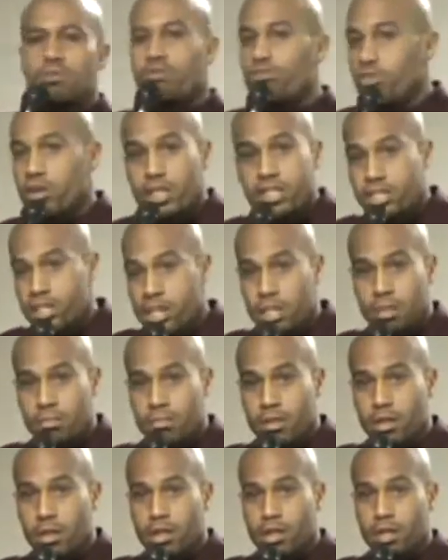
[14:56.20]
before he sent
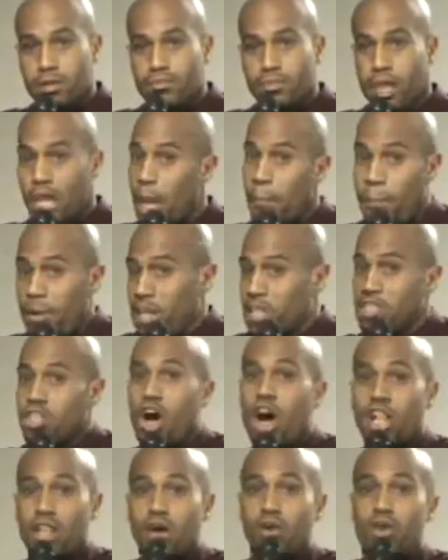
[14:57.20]
him here. Amen. He put us
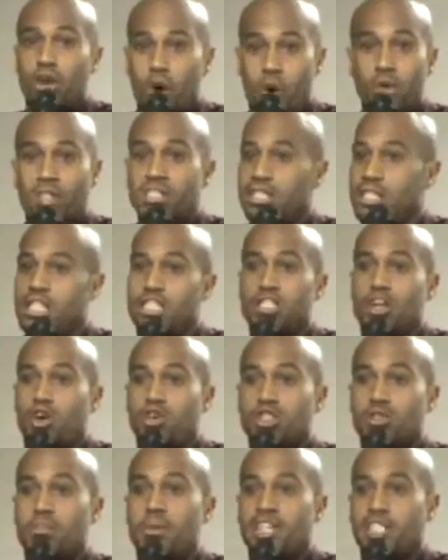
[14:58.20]
all on notice in his
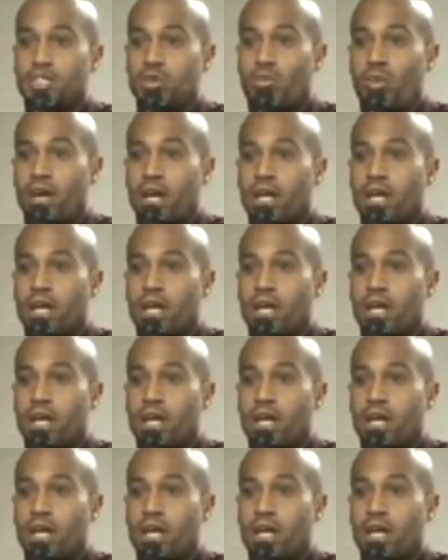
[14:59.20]
own special way.